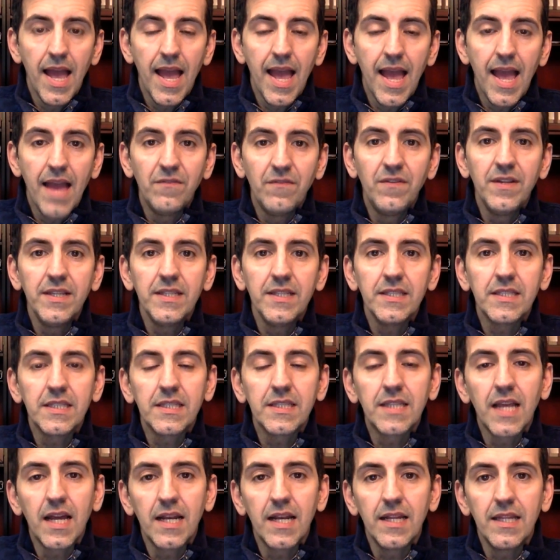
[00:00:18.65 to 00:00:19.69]
Every
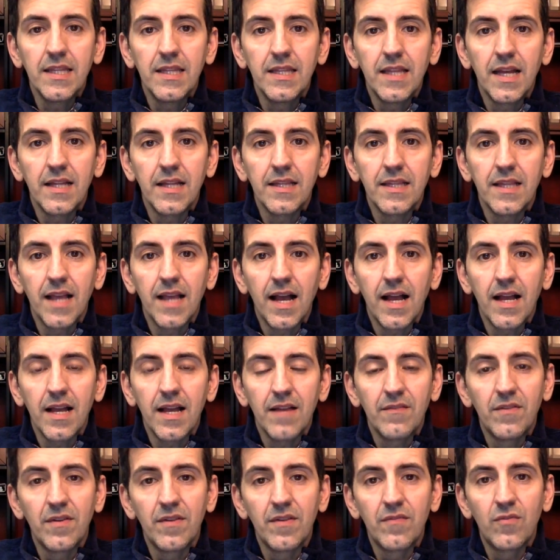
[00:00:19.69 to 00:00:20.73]
study that I
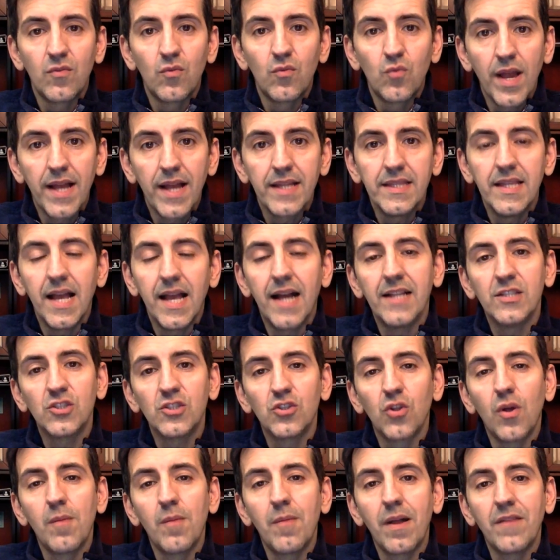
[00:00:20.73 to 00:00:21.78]
have ever read on
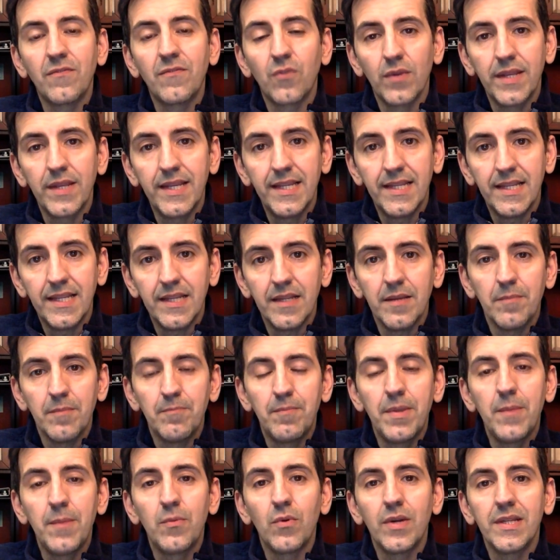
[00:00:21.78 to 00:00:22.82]
slow and mindful eating,
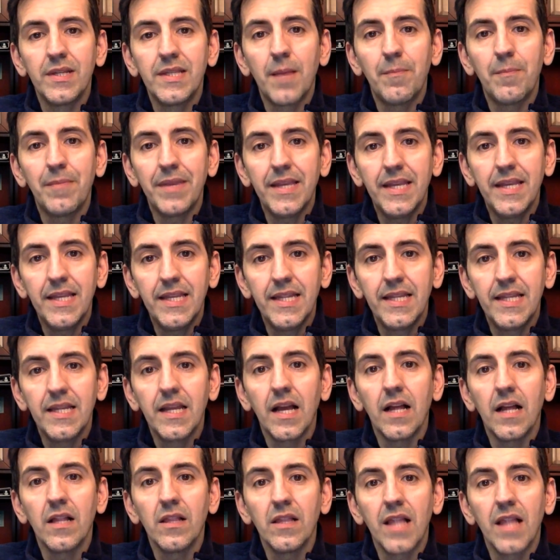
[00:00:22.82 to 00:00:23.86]
people end up eating
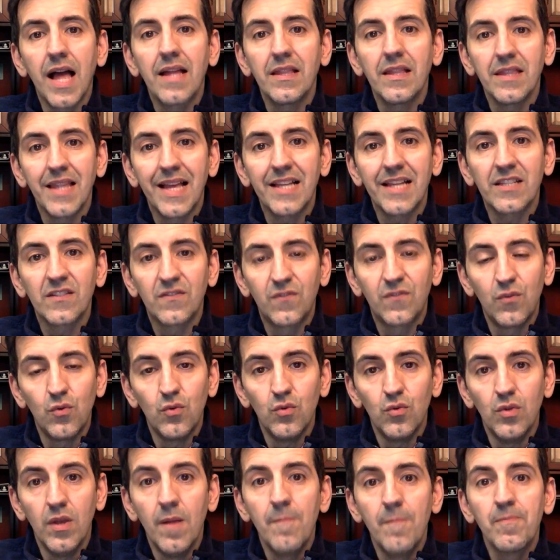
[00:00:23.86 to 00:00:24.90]
a lot less food